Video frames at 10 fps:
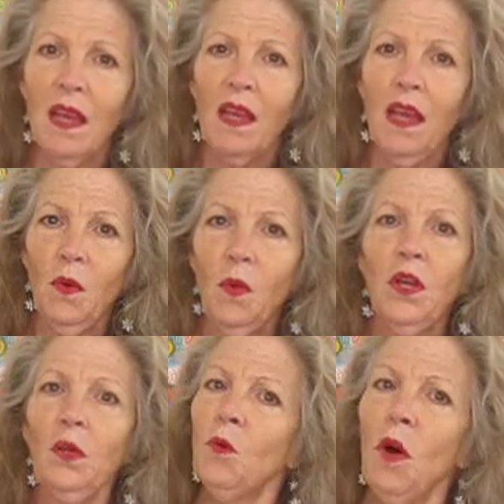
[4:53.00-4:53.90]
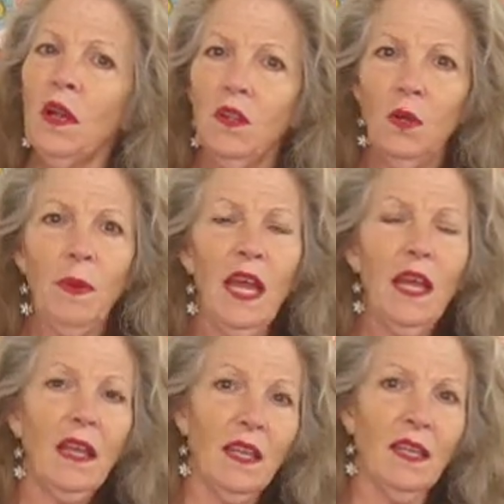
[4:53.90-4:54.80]
And William
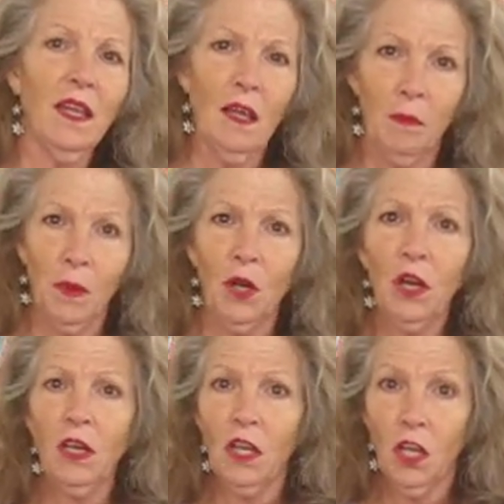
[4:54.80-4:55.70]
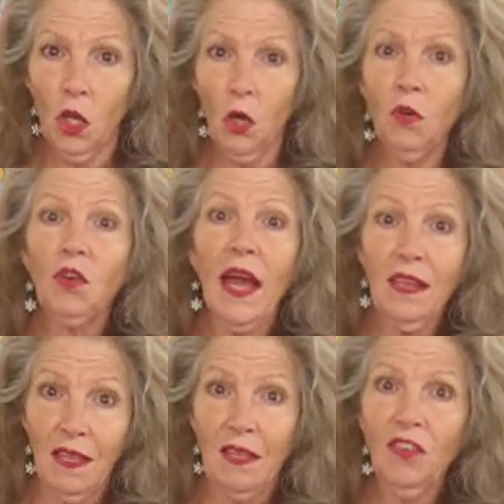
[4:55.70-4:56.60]
Guadalupe and Bird and Goat tried
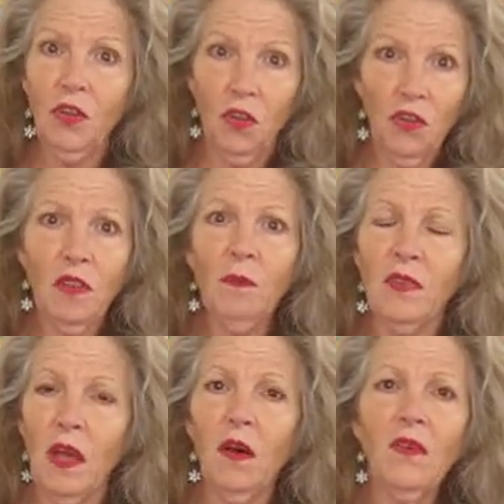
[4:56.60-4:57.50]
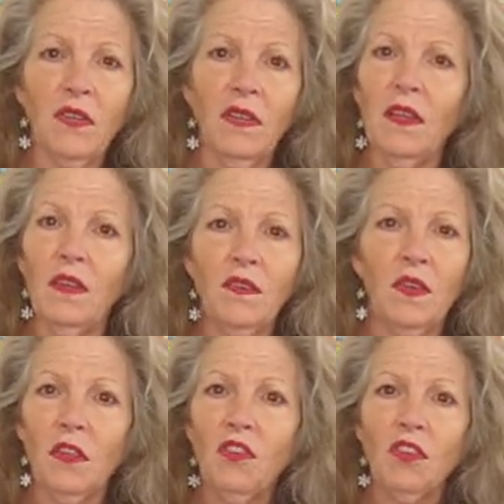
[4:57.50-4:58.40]
to introduce themselves to these
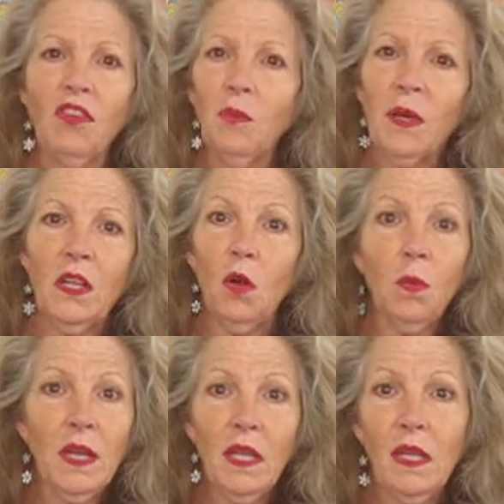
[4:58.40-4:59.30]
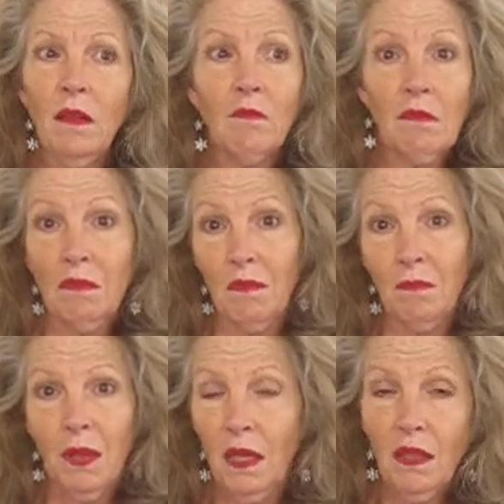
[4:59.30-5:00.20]
villagers, but nobody
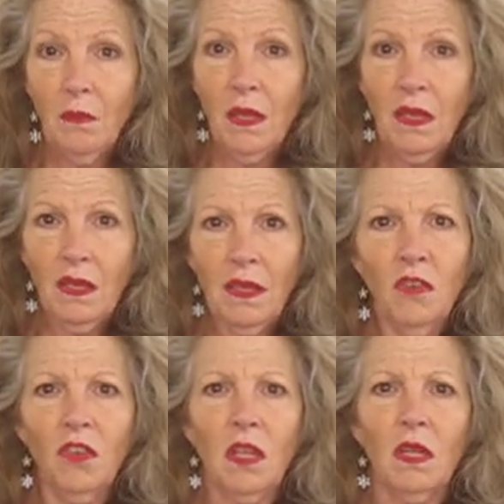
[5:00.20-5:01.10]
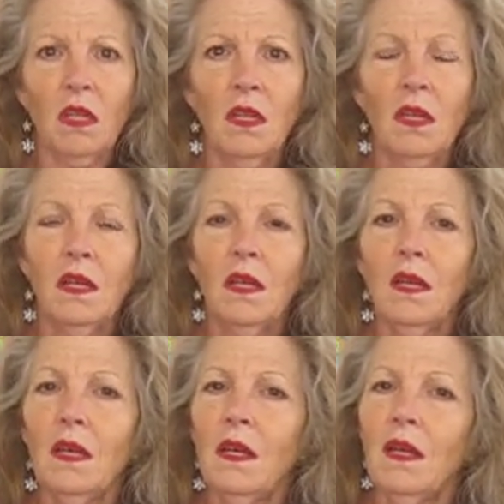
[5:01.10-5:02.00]
paid them any attention.
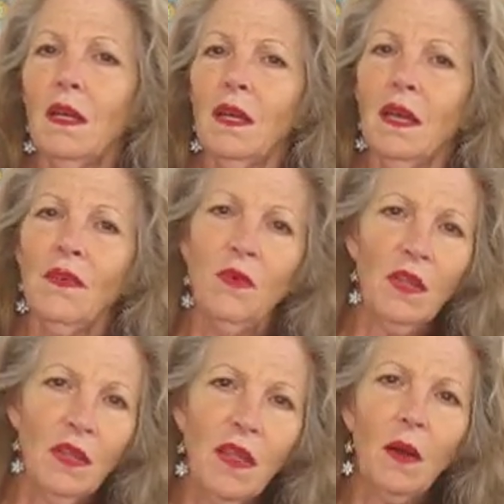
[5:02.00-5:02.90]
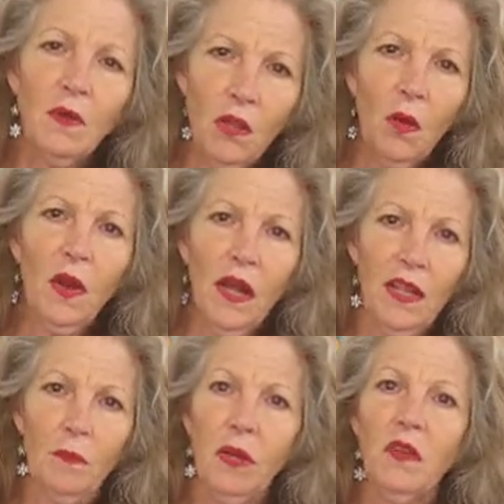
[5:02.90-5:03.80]
And really that was all
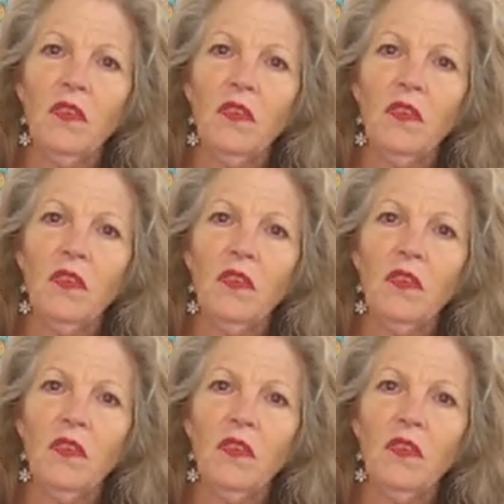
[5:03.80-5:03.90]
right, because